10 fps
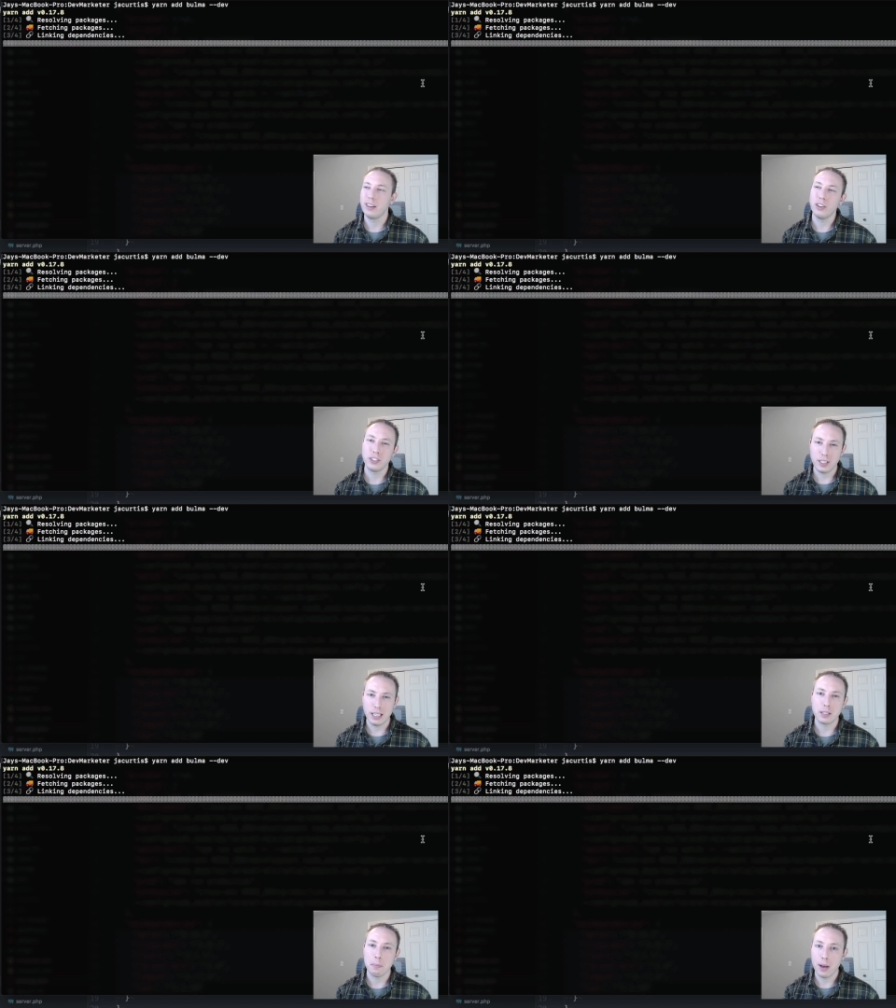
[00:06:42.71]
And you'll
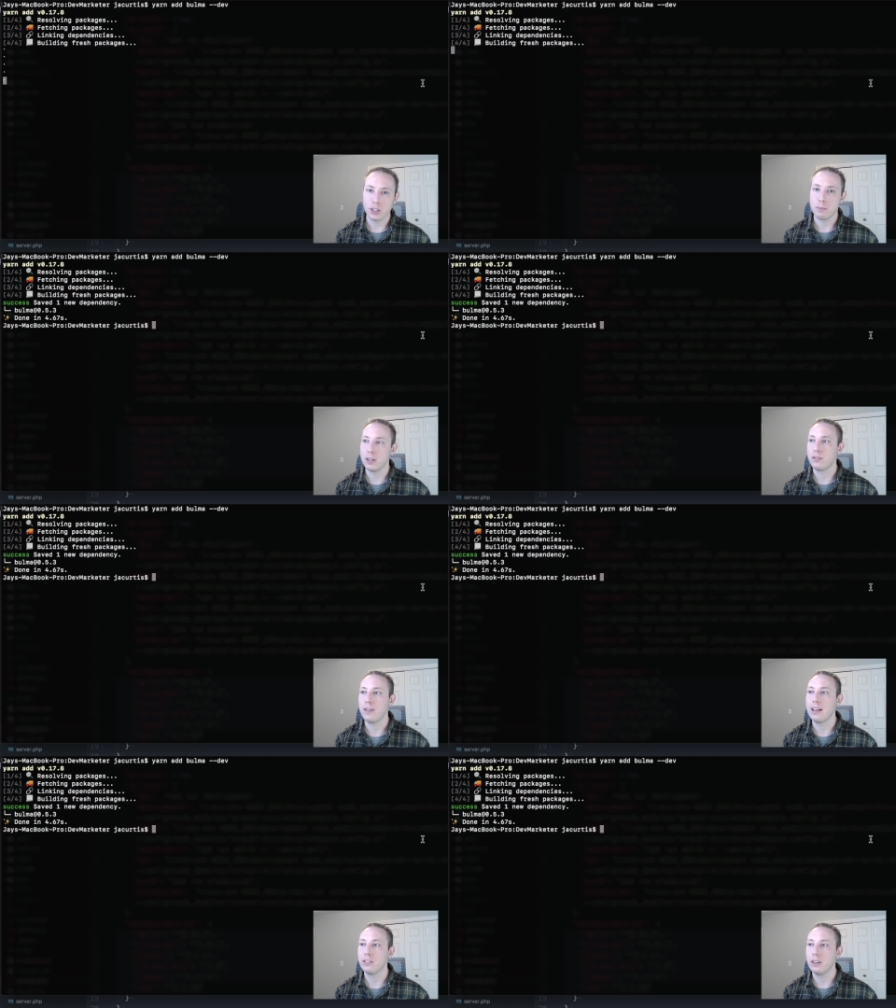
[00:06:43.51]
see it's much, much
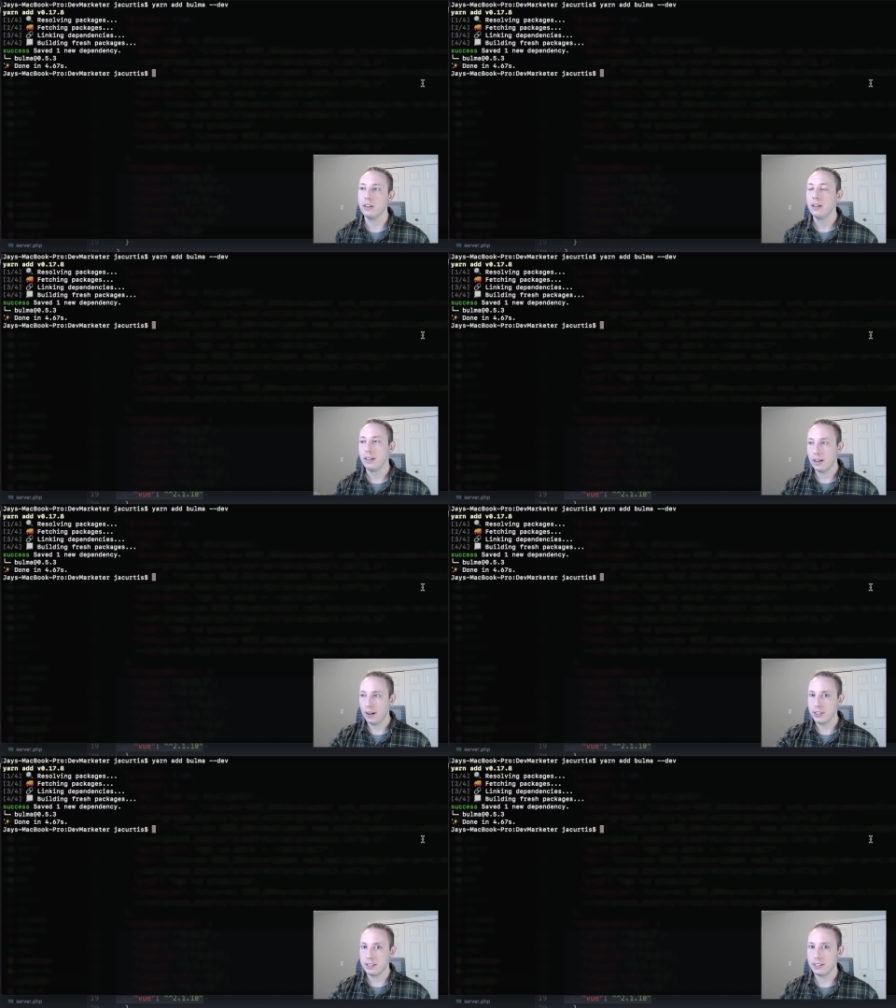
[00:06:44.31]
faster,
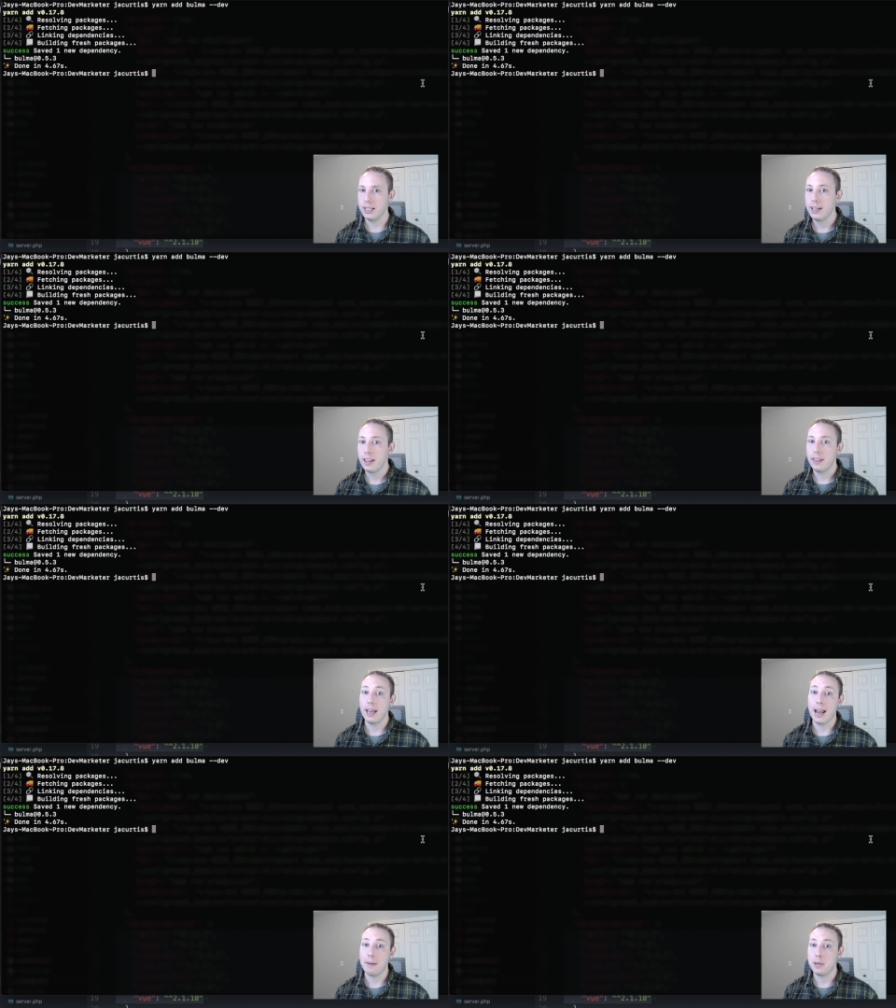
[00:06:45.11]
obviously,
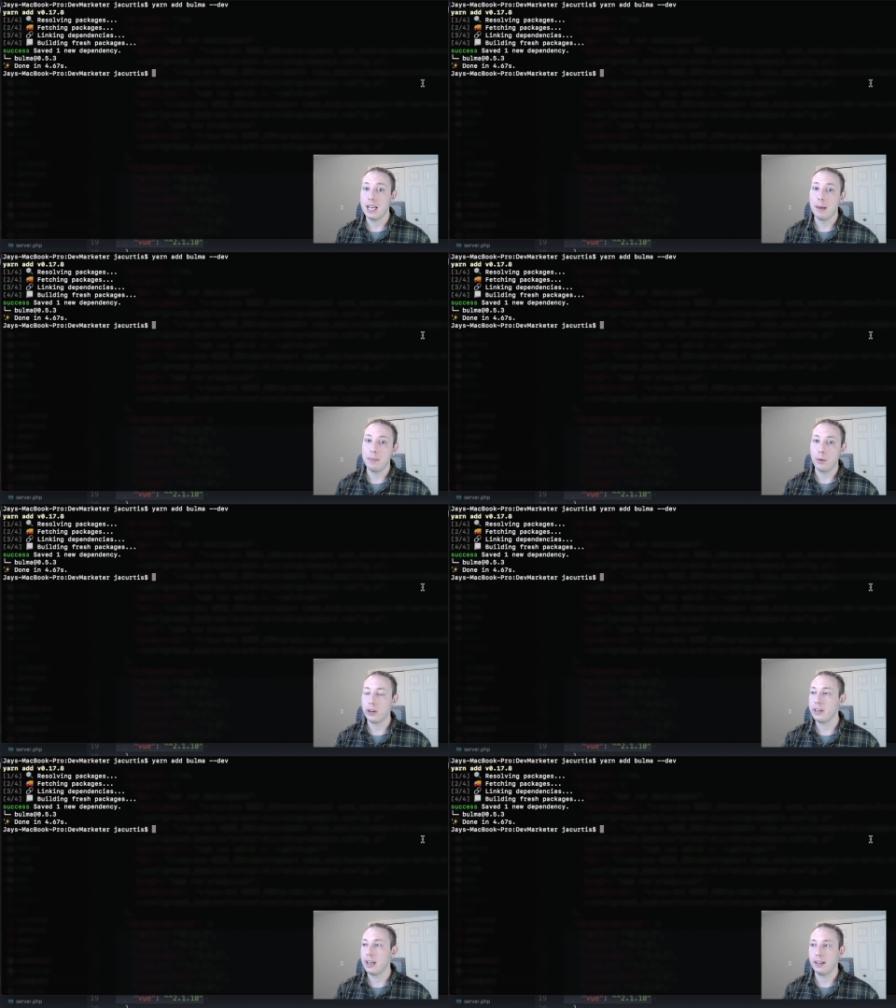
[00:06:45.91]
than NPM. That would
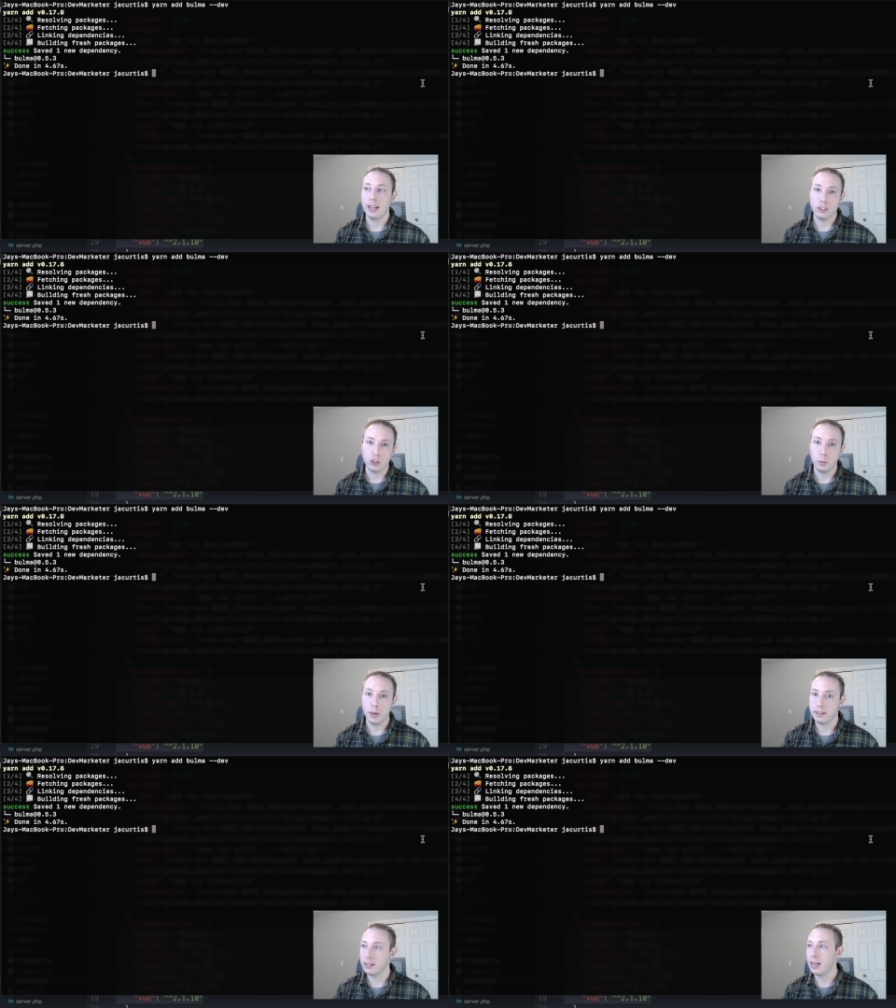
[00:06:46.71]
have taken like two
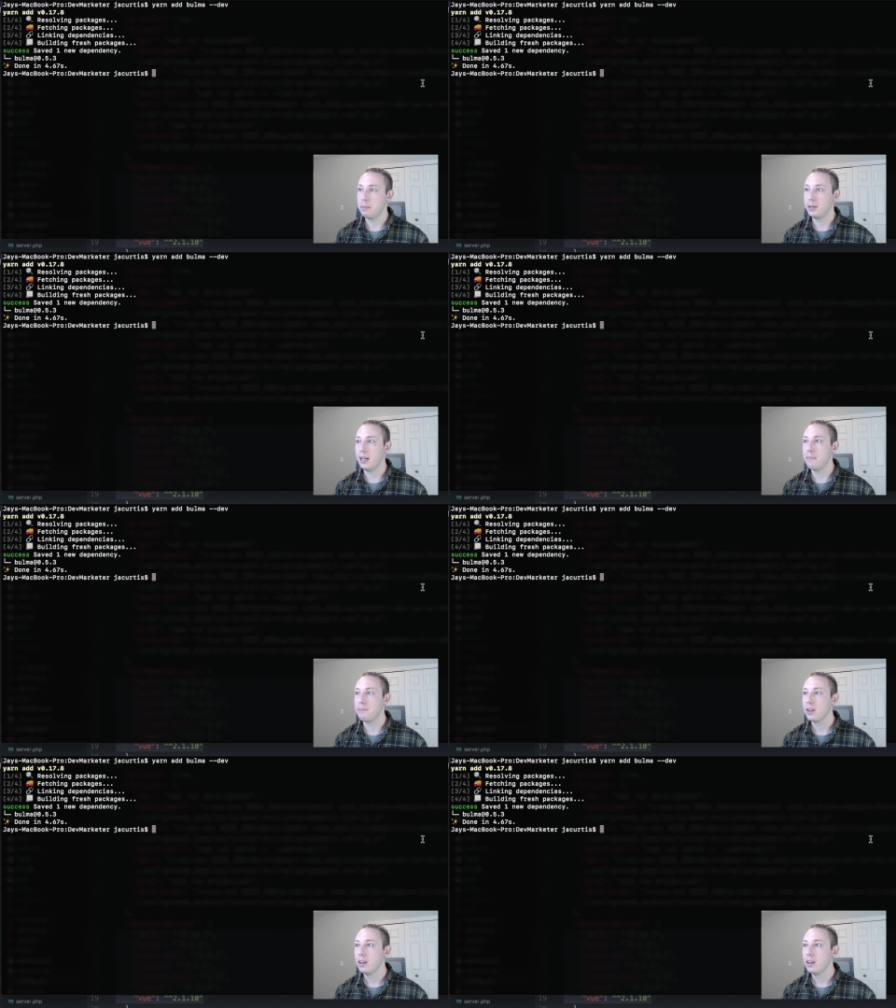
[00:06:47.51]
minutes on NPM.